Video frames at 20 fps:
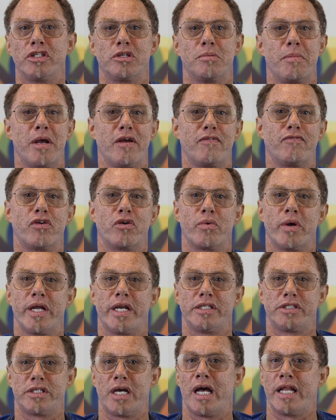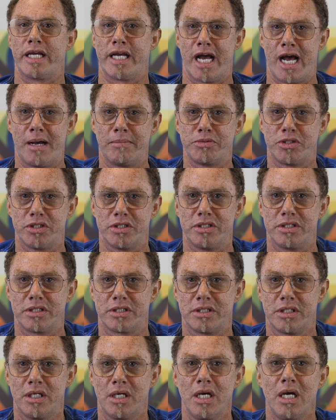or make for great styling options.
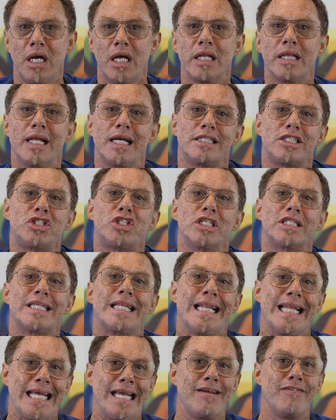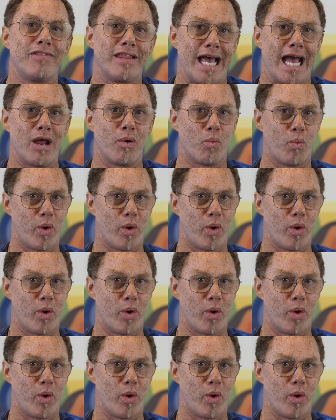Let's just leave that